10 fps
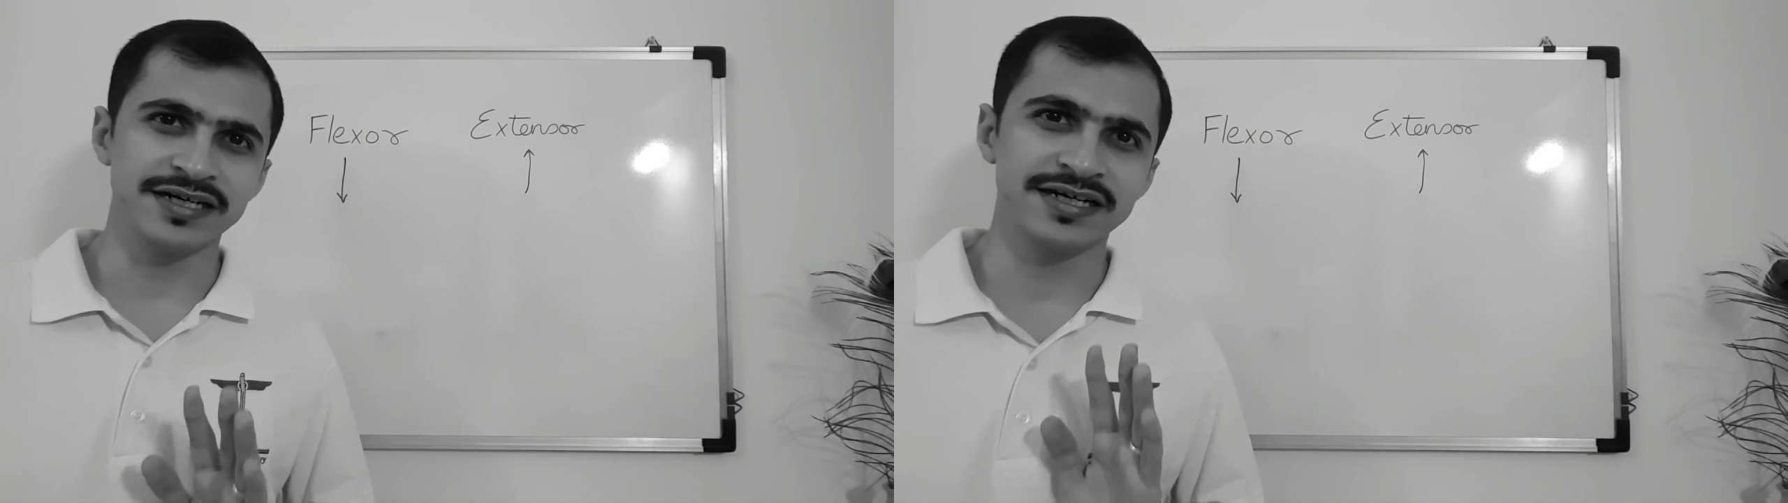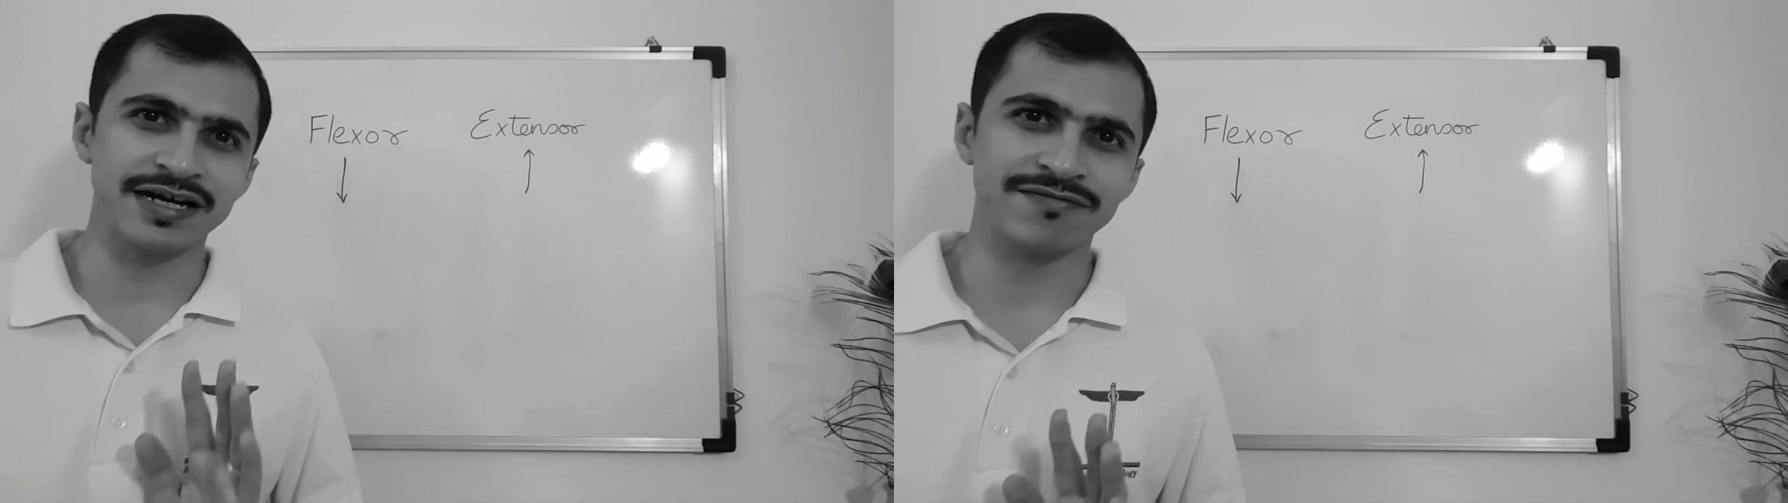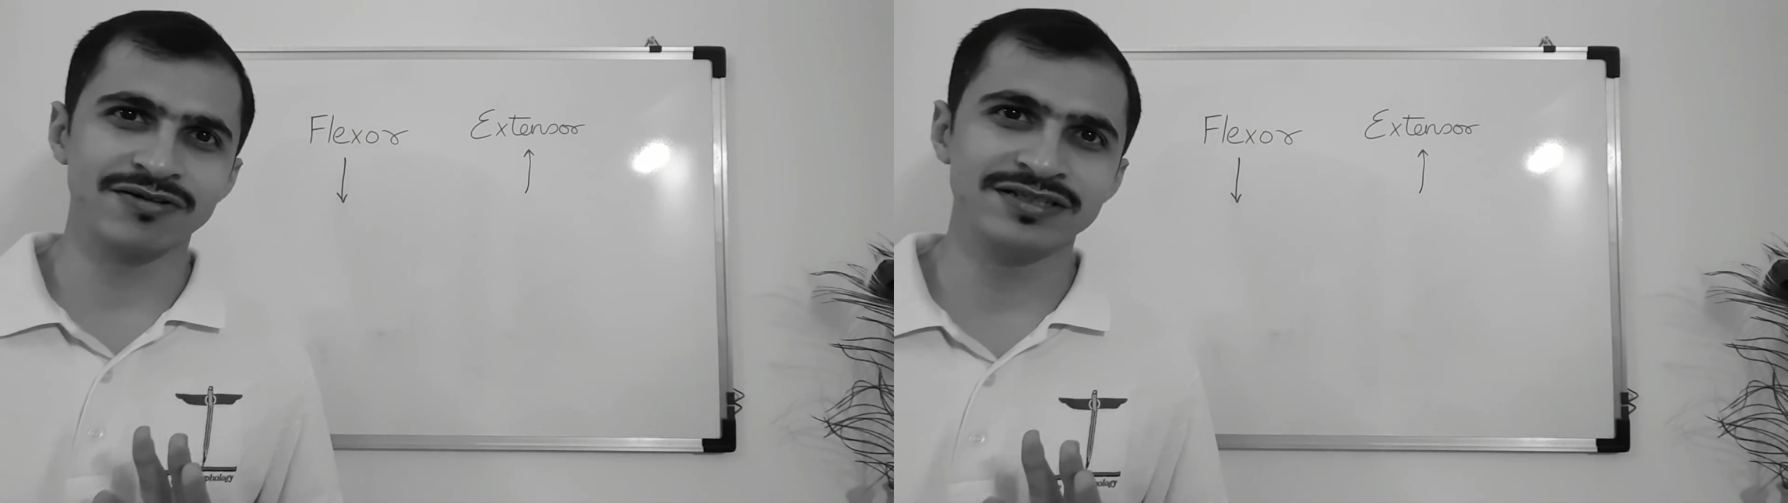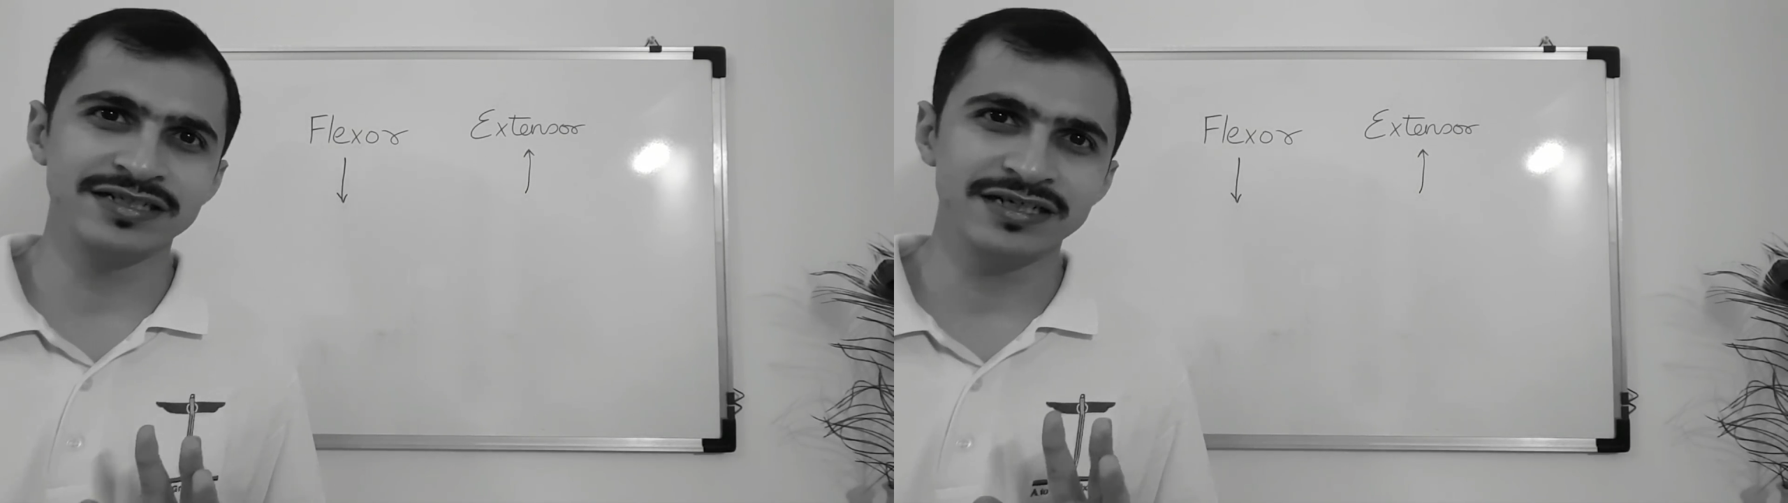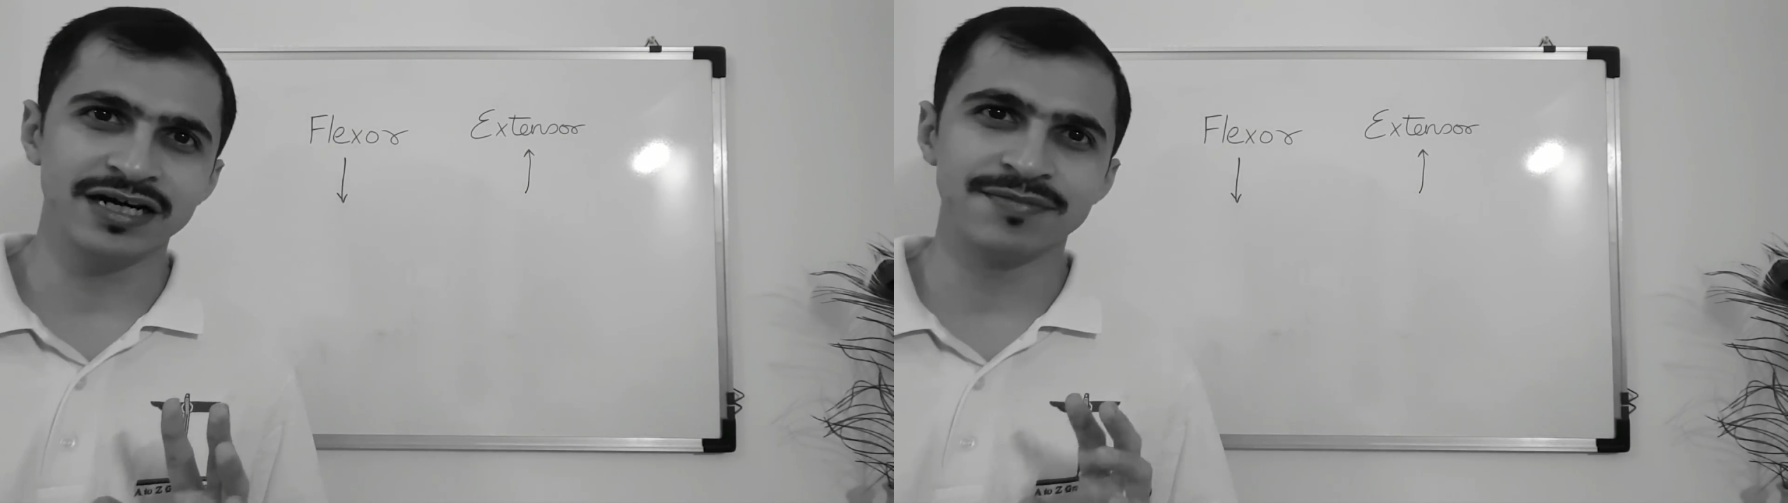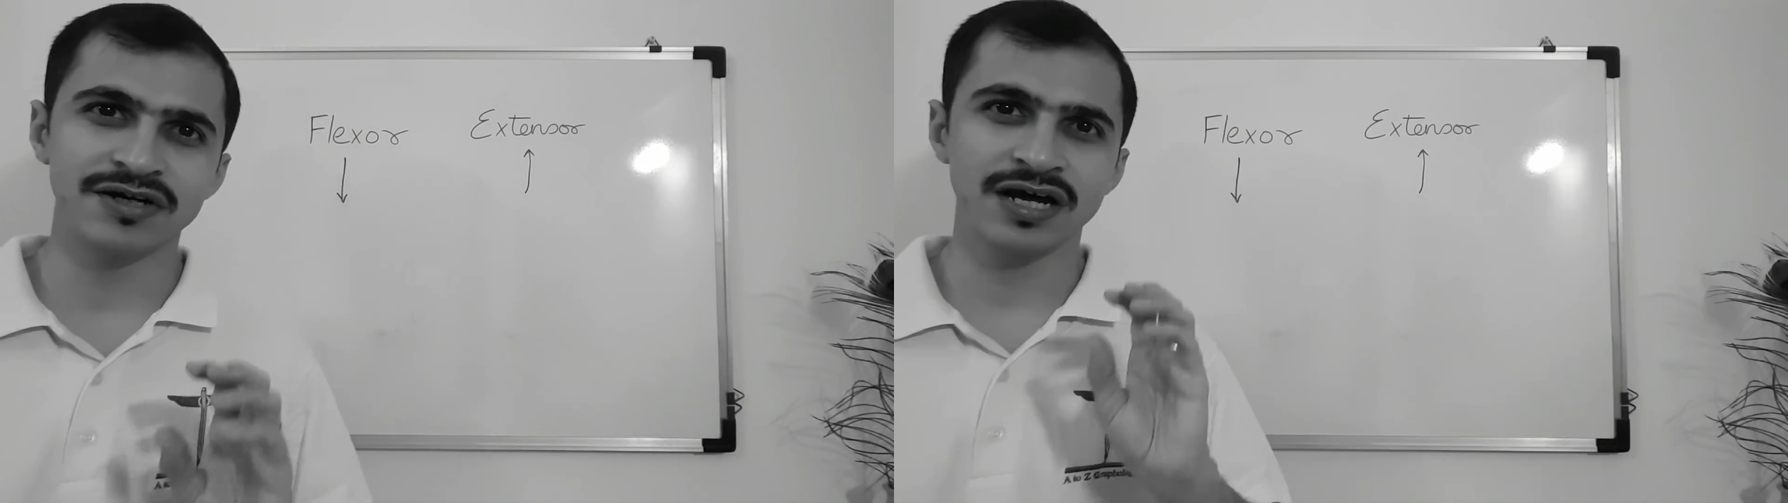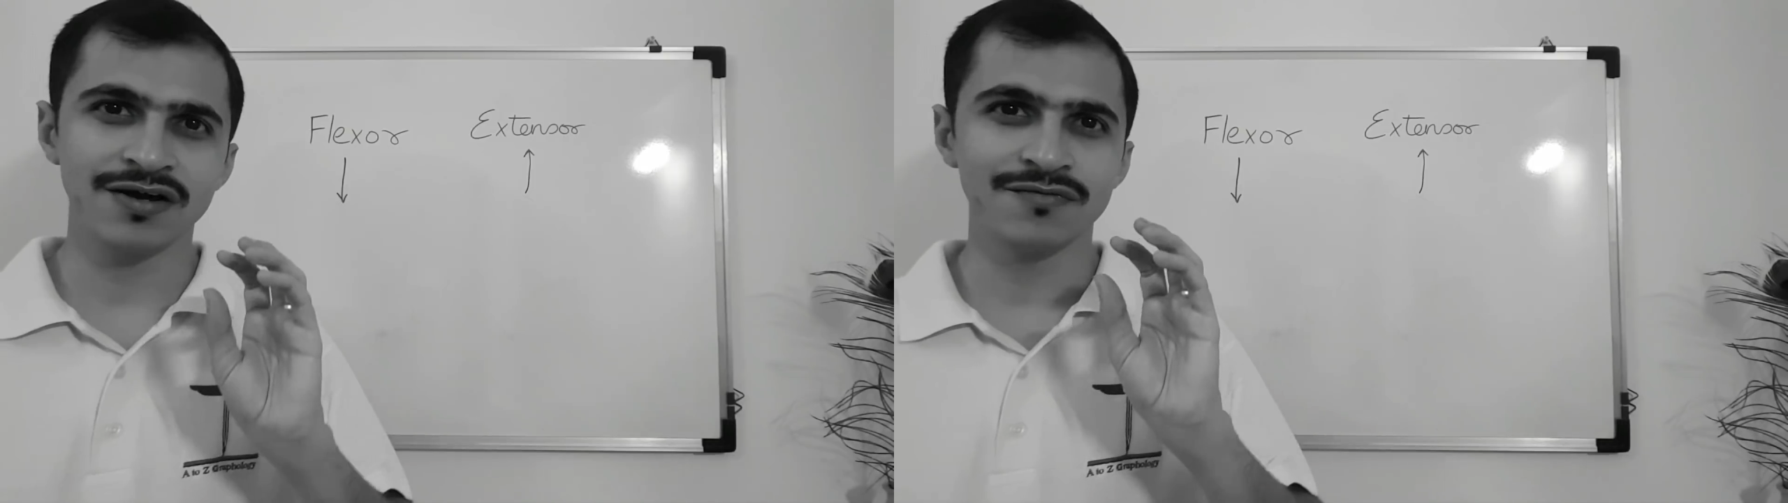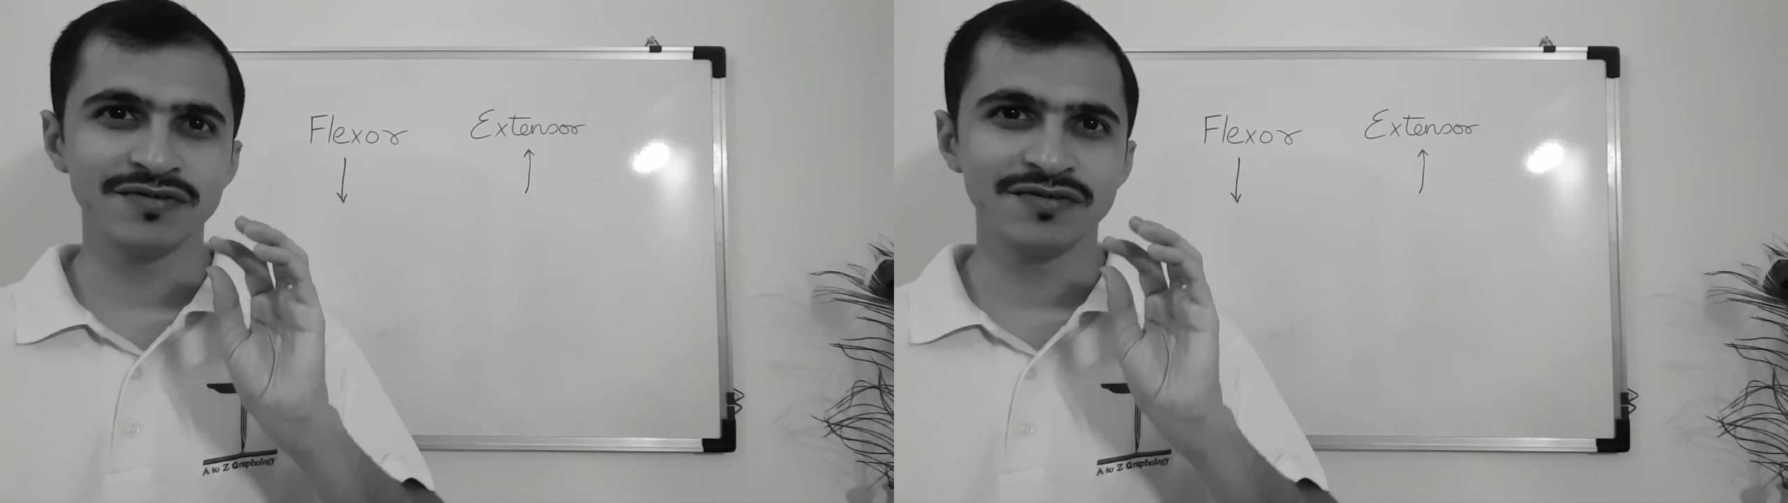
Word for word: in graphology about